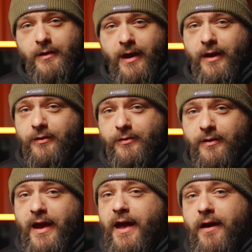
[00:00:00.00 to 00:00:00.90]
as
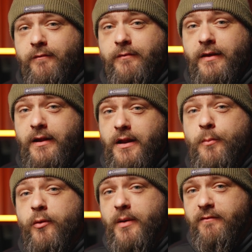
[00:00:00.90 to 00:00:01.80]
I have in a
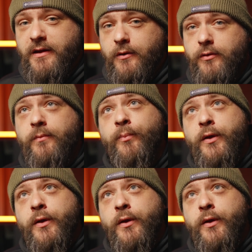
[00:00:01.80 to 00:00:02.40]
number of my videos,